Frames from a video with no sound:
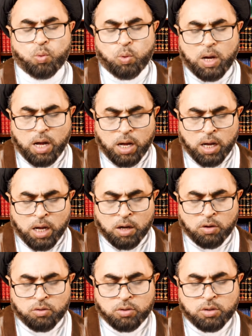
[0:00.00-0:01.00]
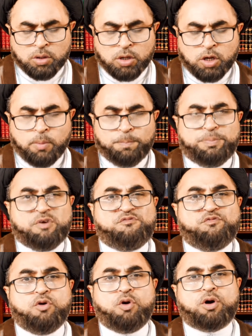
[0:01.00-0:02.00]
Wow.
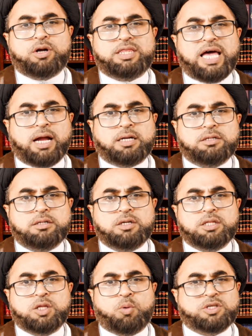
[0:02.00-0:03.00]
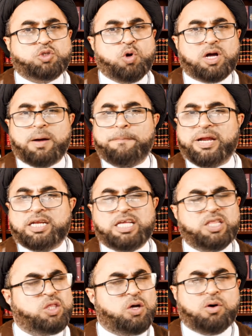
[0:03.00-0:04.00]
Before that, there was no complete
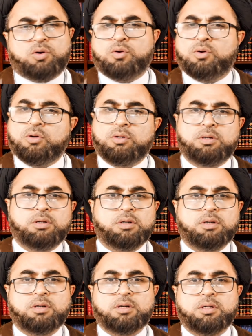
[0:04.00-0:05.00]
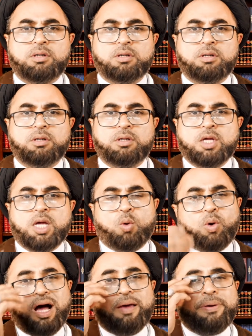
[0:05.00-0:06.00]
deen? No.
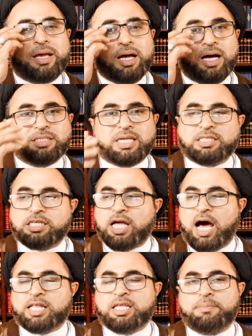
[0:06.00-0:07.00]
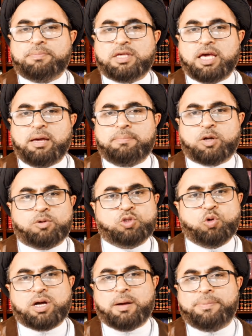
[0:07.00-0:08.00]
Why? Because Hazrat Adam came, there was
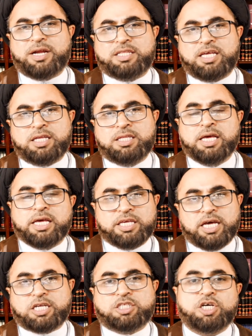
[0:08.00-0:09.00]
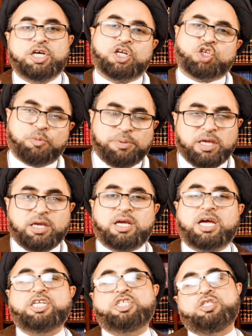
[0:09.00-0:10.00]
no complete deen yet to be
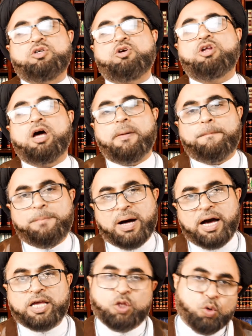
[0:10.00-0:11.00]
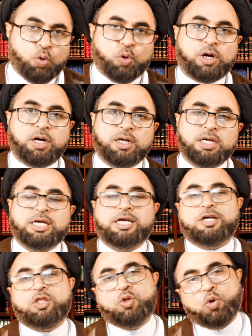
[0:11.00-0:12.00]
continued by Nuh.
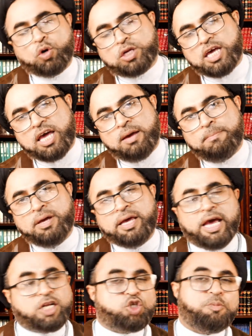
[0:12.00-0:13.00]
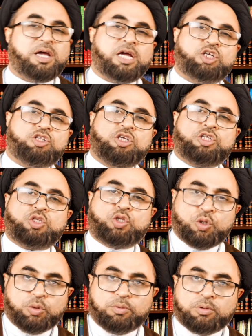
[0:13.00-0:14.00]
Nuh came yet to be continued
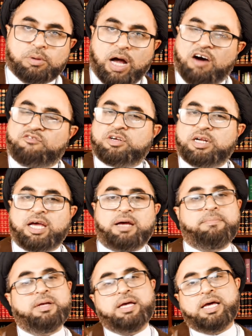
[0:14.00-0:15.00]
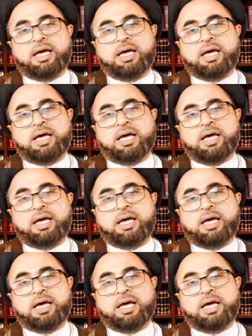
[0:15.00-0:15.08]
to after him,